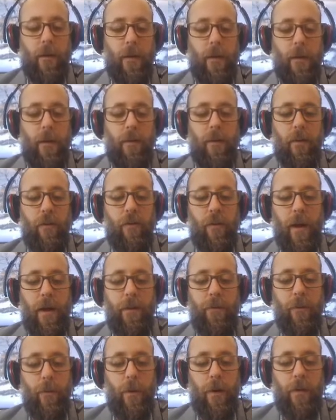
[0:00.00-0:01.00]
The
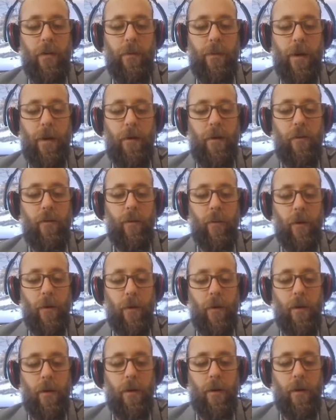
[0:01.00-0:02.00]
driver went about his
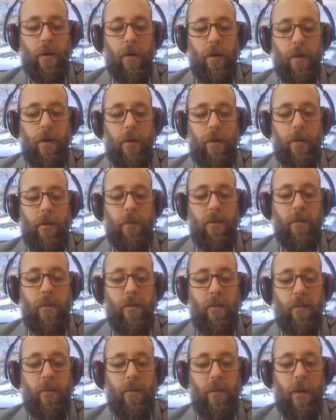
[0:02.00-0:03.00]
work. This
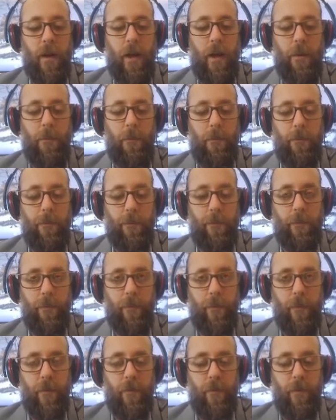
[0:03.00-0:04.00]
is um,
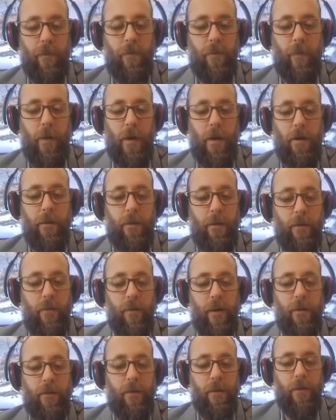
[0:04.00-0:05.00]
Francois, the
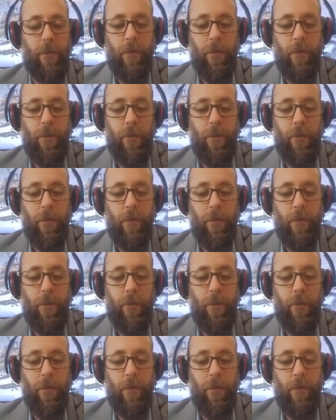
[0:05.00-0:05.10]
driver.